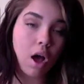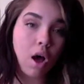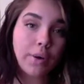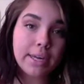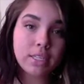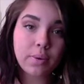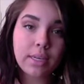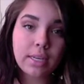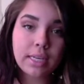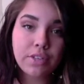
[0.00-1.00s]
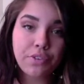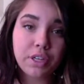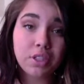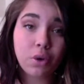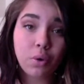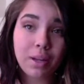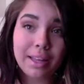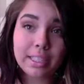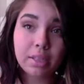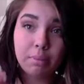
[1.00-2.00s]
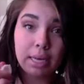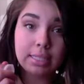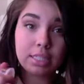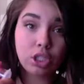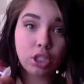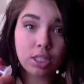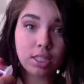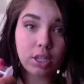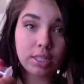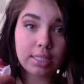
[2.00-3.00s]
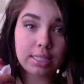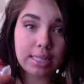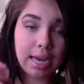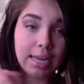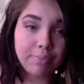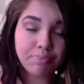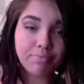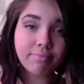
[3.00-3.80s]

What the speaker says: Okay, so I didn't get to finish the whole collection because I just looked at the time